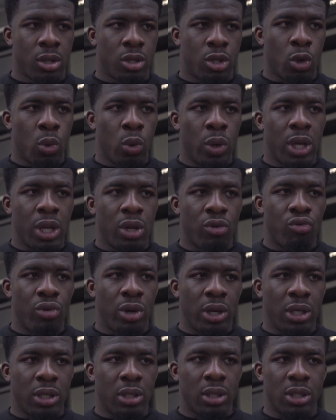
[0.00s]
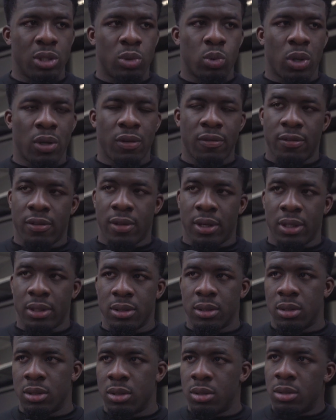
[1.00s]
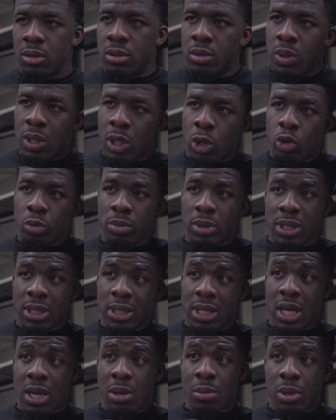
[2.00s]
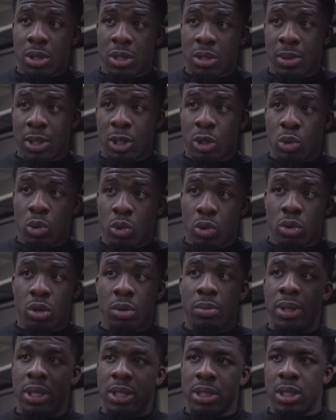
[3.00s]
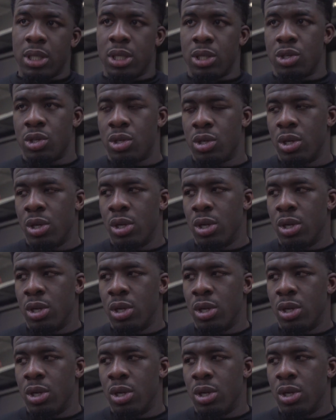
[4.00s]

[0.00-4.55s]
doing it in the ring is one thing when nobody's there, but it's about doing it on the big stage.